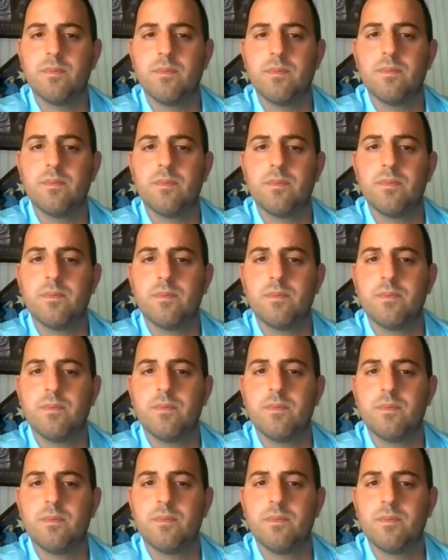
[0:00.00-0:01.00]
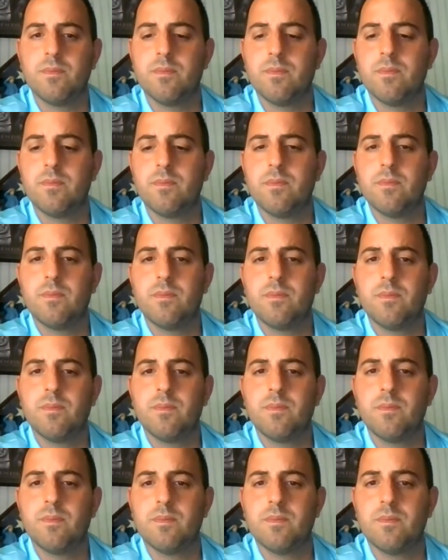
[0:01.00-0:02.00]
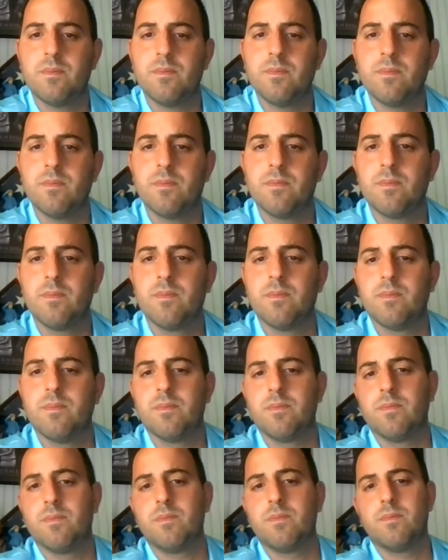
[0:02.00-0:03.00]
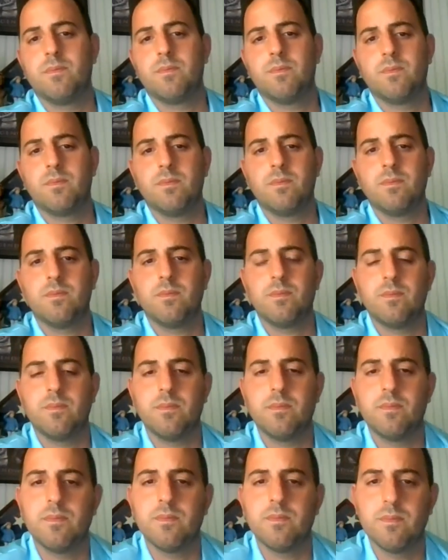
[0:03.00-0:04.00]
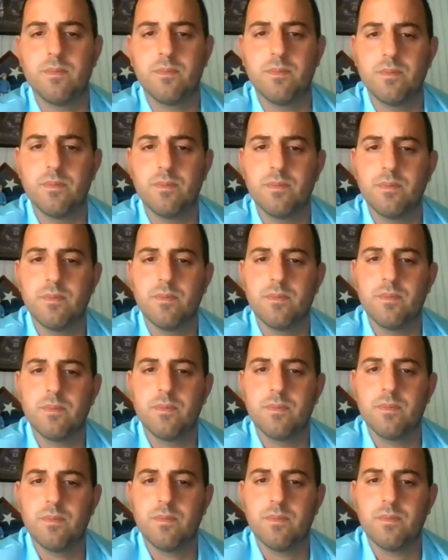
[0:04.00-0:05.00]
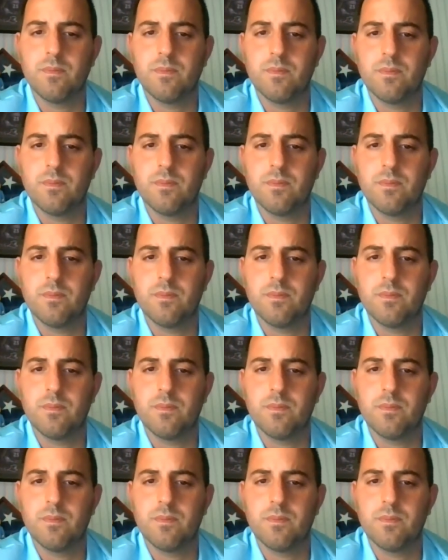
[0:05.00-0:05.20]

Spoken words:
No words are spoken by the person on screen.